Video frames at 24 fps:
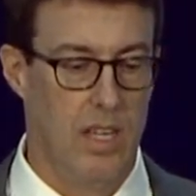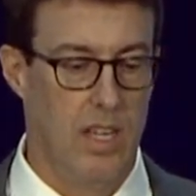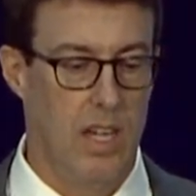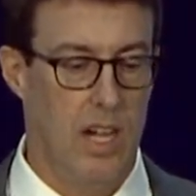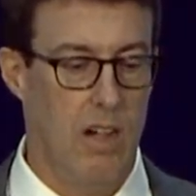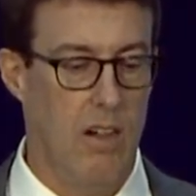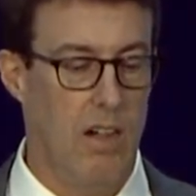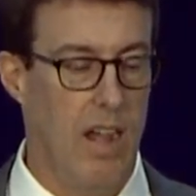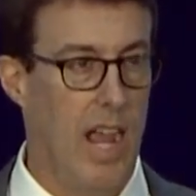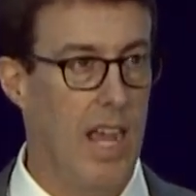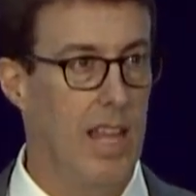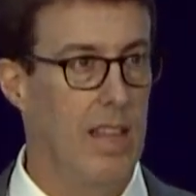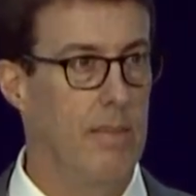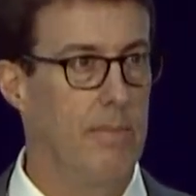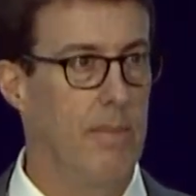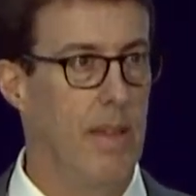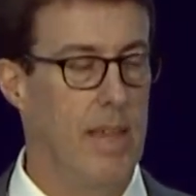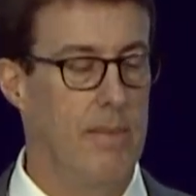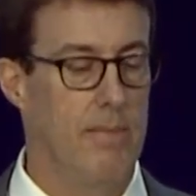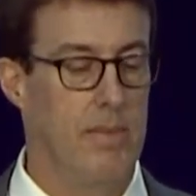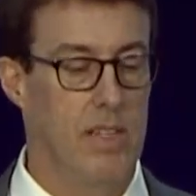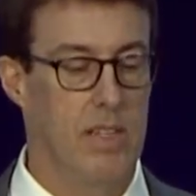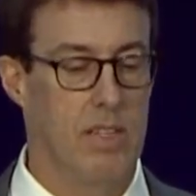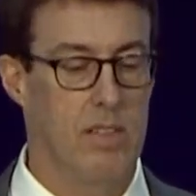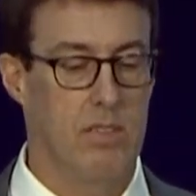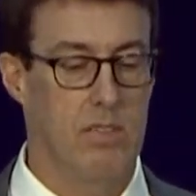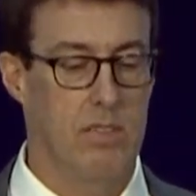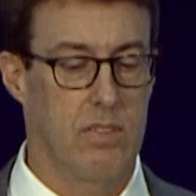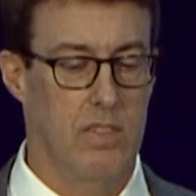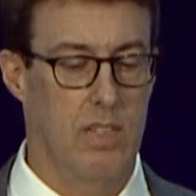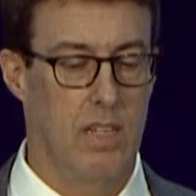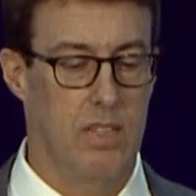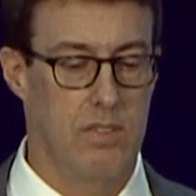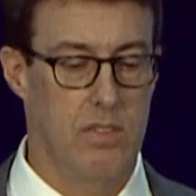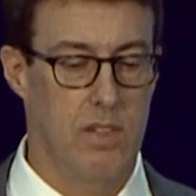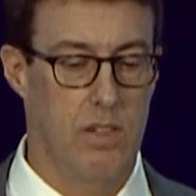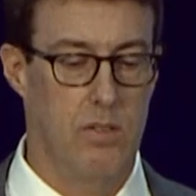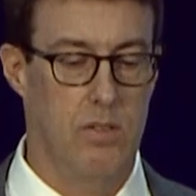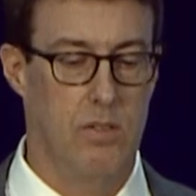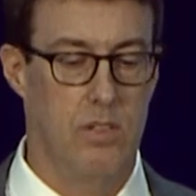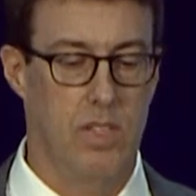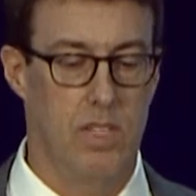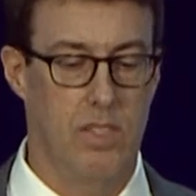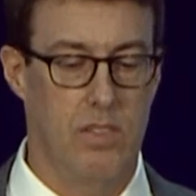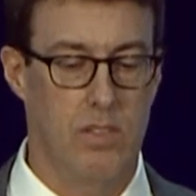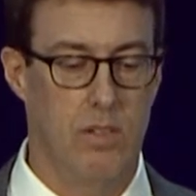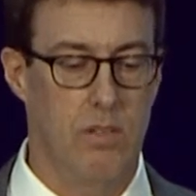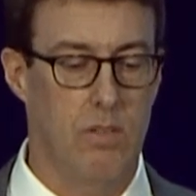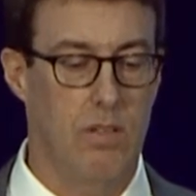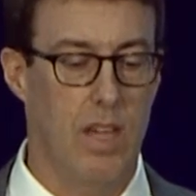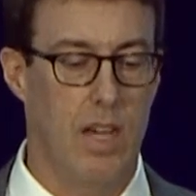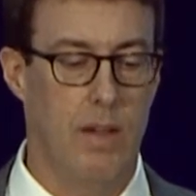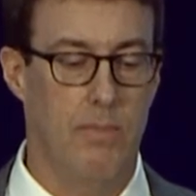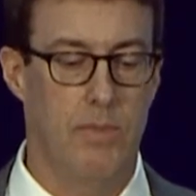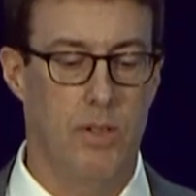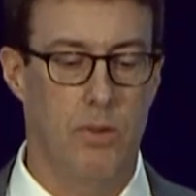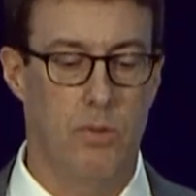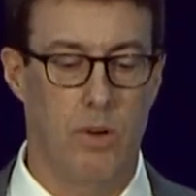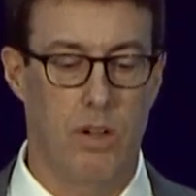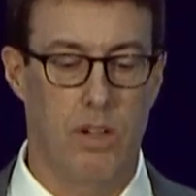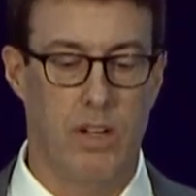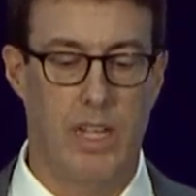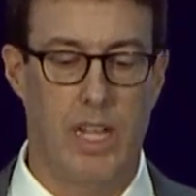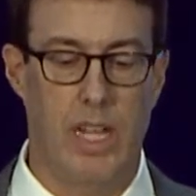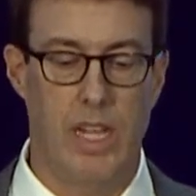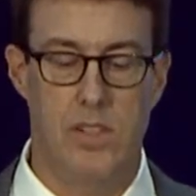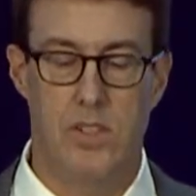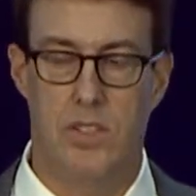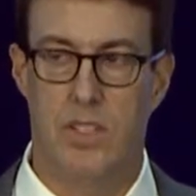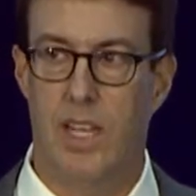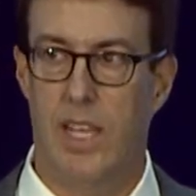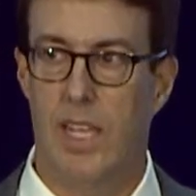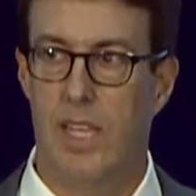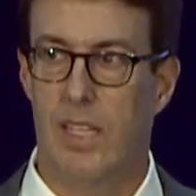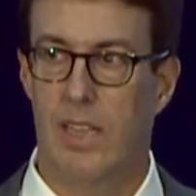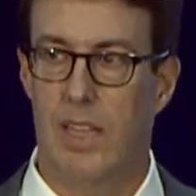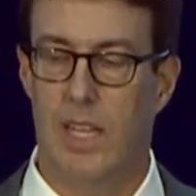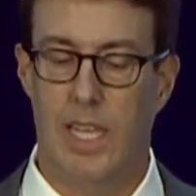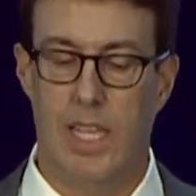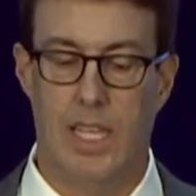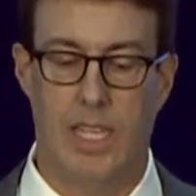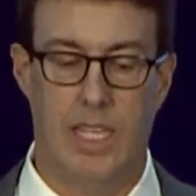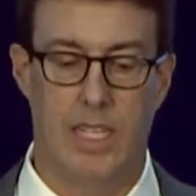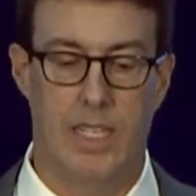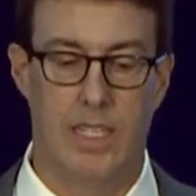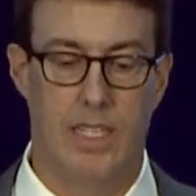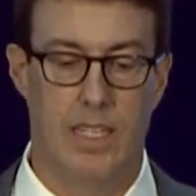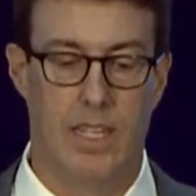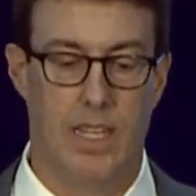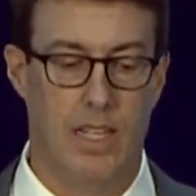Our Alabama associates who come to work each day in Lincoln